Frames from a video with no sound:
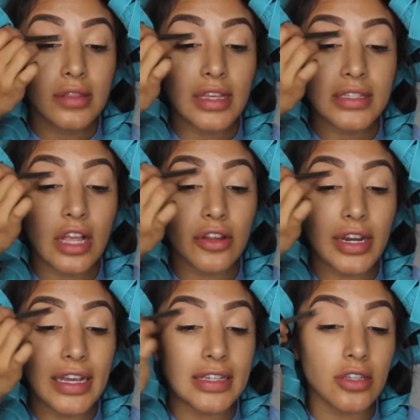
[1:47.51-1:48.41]
This
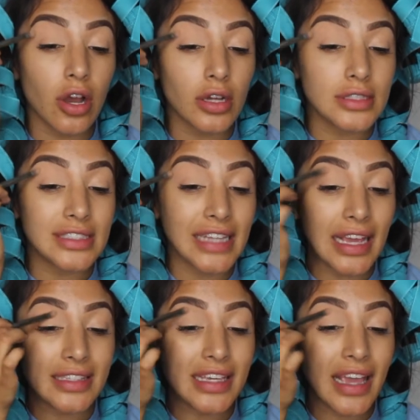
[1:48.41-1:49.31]
color is called
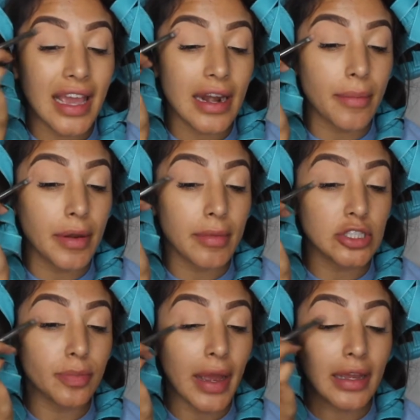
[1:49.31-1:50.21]
Daisy and I'm pretty
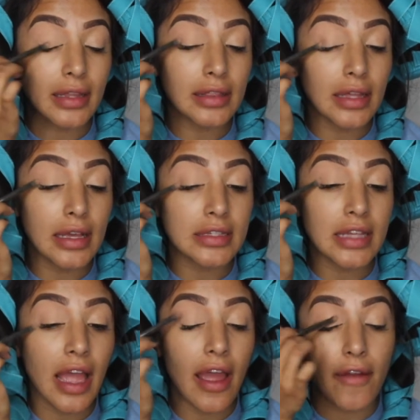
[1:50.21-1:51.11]
much packing this
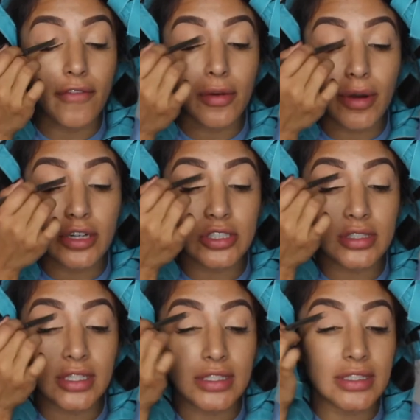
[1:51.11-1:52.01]
everywhere
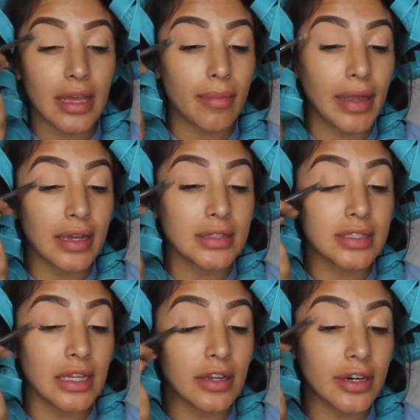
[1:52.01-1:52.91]
just to set my
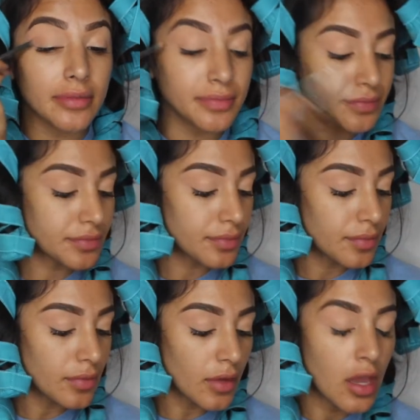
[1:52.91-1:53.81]
concealer.
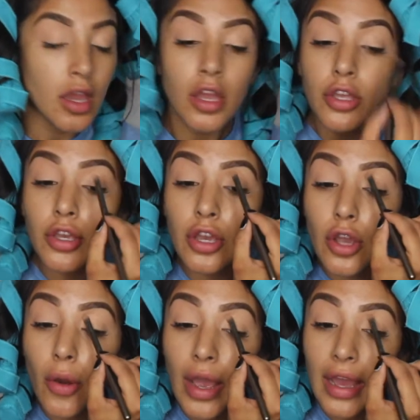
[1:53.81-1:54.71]
You can
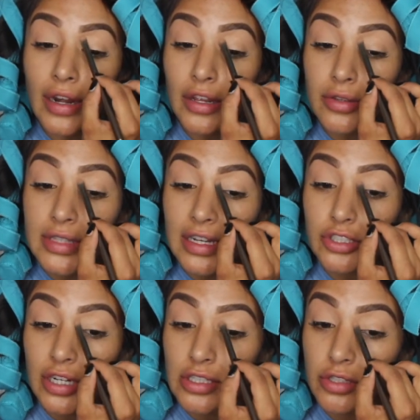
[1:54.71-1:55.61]
go ahead and use like a
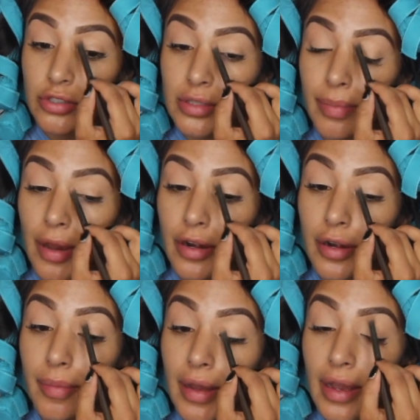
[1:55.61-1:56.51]
translucent
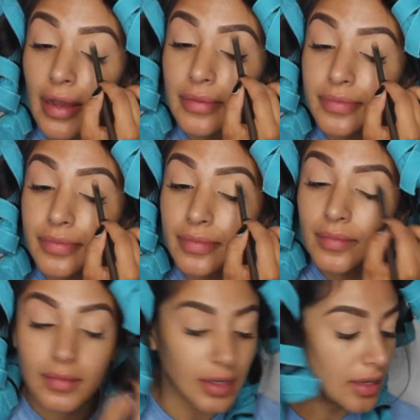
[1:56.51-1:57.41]
powder, but
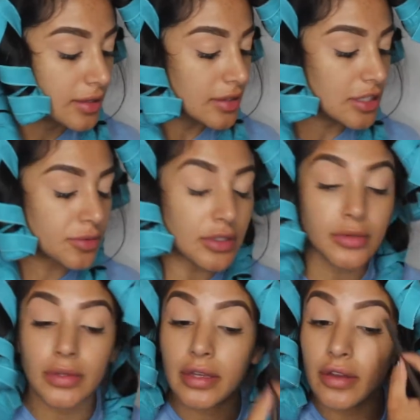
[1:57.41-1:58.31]
this works
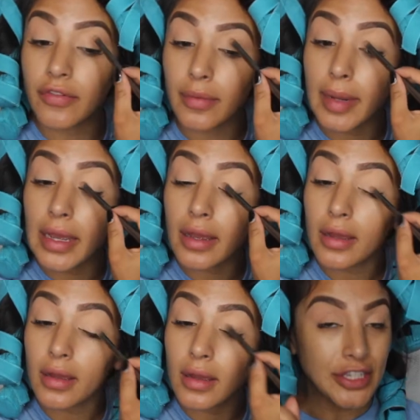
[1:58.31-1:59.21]
really good for me.
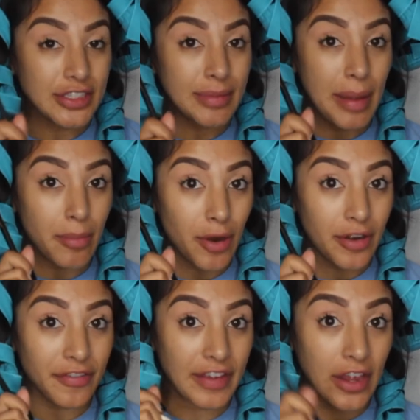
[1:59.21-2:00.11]
Using my
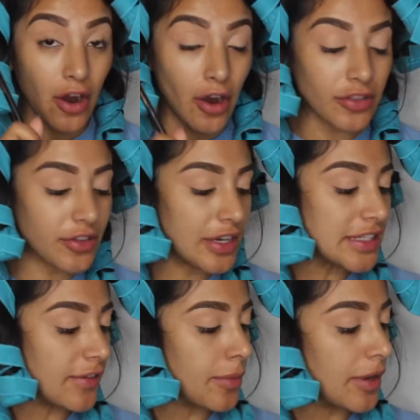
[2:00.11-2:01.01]
Morphe
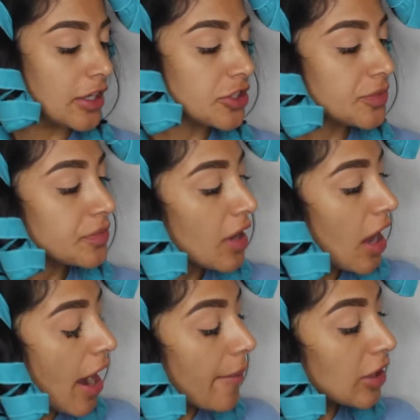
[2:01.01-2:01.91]
R37 brush,
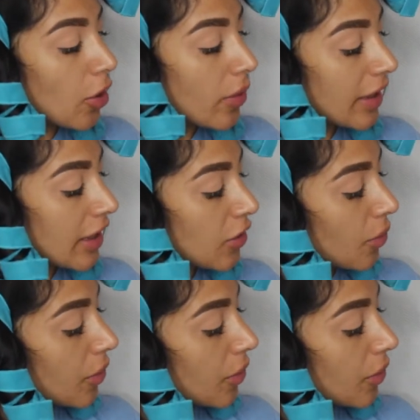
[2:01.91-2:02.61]
I'm going to go in